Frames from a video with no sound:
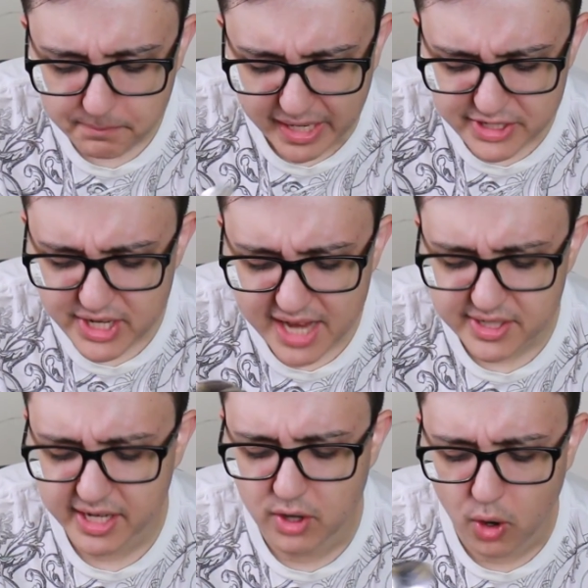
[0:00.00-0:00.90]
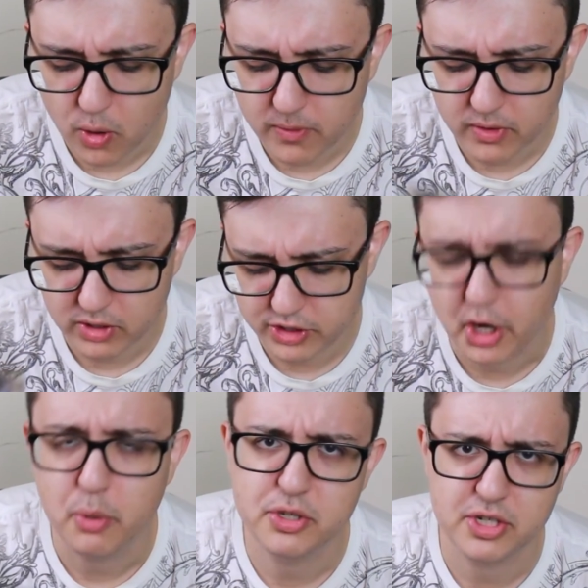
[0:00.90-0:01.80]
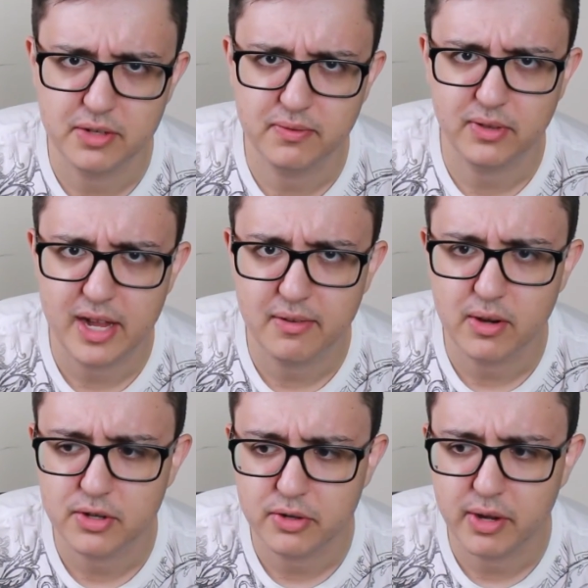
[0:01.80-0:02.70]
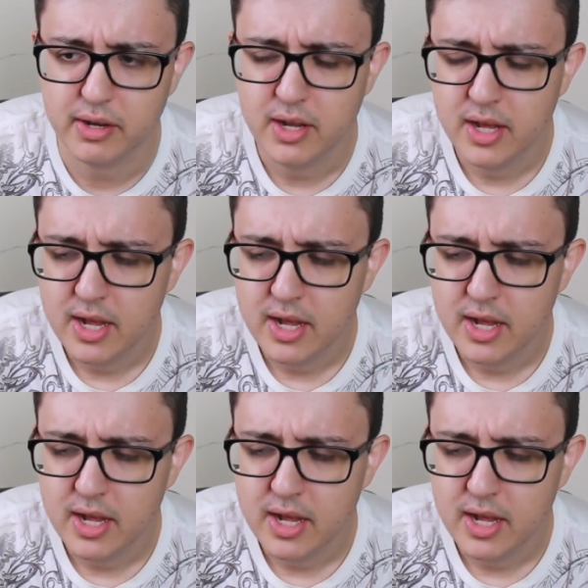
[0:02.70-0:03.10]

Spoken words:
It just has like an over toasted flavor to it.